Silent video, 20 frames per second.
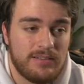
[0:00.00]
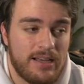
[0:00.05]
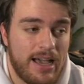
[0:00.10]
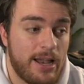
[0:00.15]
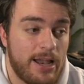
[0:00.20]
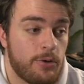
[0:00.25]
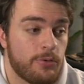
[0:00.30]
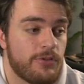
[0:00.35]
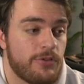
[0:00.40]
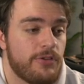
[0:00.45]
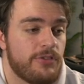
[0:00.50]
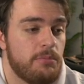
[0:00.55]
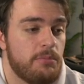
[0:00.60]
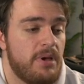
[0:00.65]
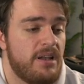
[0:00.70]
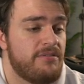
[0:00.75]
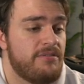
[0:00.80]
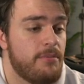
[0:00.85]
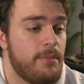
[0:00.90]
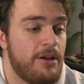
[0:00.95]
And also some
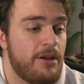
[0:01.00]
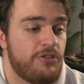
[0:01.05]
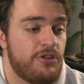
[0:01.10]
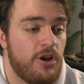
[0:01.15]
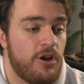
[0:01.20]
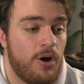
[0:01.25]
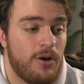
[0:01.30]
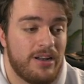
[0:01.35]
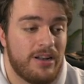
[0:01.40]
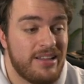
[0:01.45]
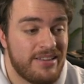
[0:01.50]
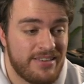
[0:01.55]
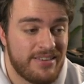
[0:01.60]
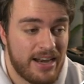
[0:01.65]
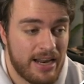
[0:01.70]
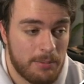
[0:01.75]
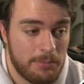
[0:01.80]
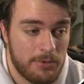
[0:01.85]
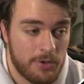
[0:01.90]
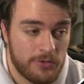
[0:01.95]
information on
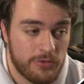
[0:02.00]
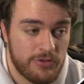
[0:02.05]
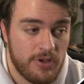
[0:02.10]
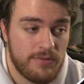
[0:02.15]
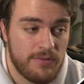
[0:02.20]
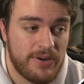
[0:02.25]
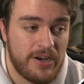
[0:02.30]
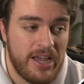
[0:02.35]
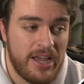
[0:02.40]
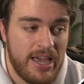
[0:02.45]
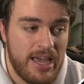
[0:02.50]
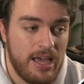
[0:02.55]
setting up your server.